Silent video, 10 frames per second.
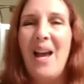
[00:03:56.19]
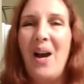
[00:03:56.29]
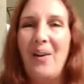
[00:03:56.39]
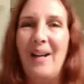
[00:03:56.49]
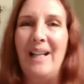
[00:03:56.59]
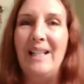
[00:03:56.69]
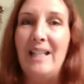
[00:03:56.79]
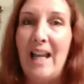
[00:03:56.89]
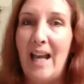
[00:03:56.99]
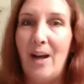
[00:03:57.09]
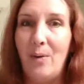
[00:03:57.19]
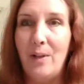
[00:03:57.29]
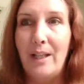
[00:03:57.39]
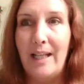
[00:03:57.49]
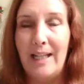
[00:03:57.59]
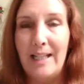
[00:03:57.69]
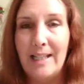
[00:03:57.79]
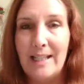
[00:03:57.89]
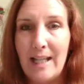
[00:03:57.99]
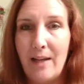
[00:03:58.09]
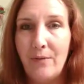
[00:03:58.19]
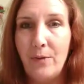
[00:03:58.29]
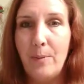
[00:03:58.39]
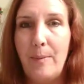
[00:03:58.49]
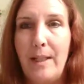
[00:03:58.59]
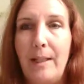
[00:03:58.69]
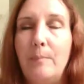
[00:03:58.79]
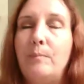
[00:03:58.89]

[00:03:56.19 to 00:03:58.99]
All right, now, it has sat for a minute,